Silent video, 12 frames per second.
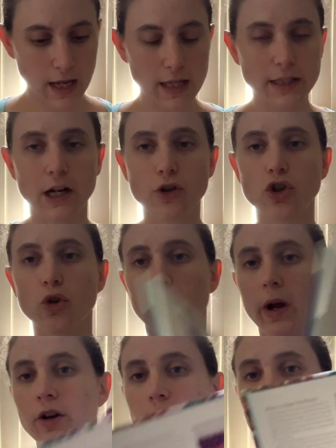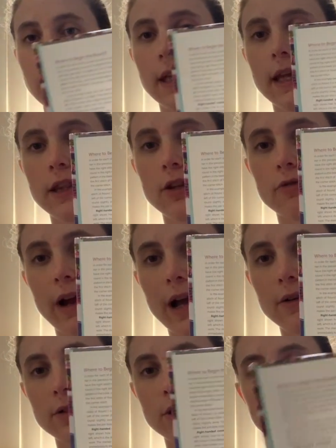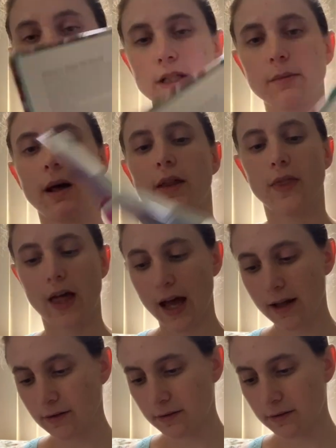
Tells you where to begin the round, talks about that.